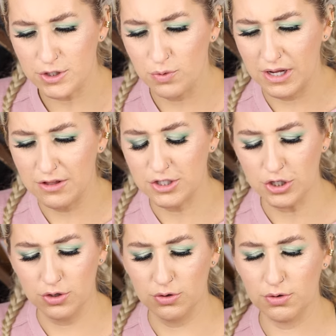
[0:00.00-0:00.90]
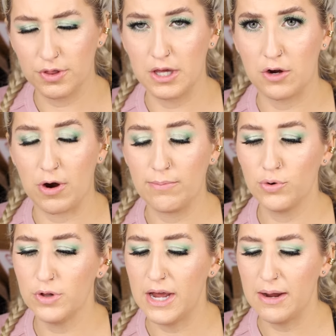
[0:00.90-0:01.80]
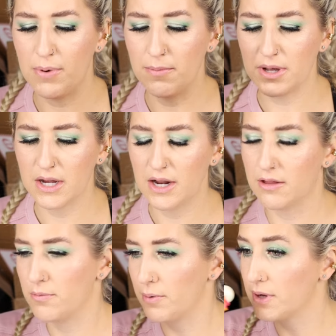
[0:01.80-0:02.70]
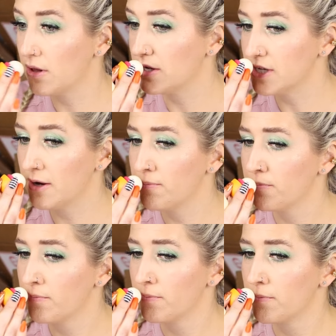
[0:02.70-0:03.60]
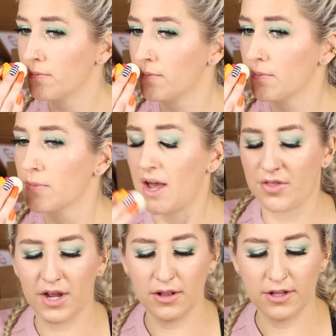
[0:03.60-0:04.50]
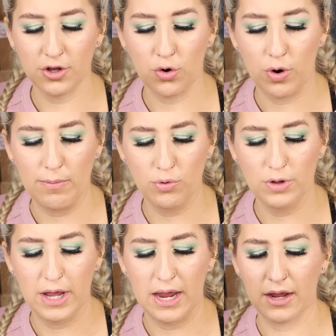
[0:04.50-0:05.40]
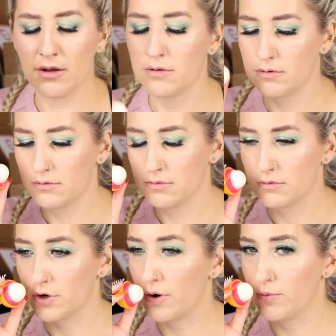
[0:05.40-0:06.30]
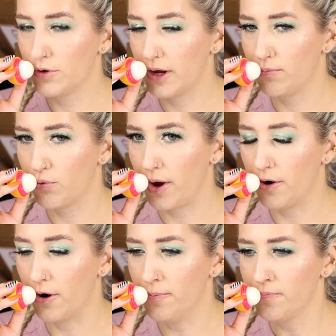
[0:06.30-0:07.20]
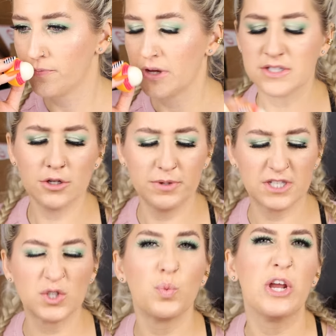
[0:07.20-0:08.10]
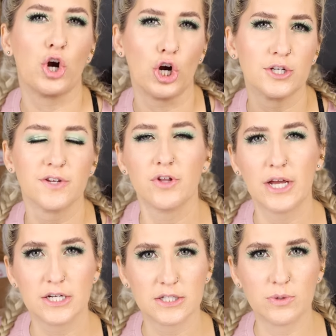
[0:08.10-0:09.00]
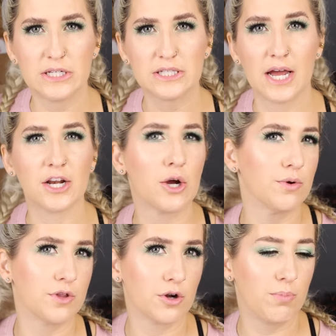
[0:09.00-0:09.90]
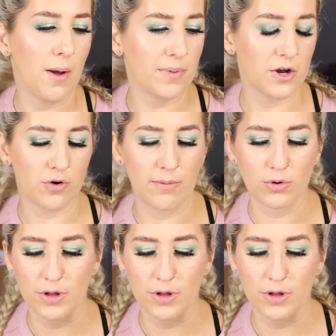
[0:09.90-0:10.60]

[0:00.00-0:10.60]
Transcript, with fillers: between the two, the creme brulee pumpkin and the pumpkin latte, I think I like the creme brulee breader. It's a little bit sweeter. So if you like a sweet scent, go with the pumpkin creme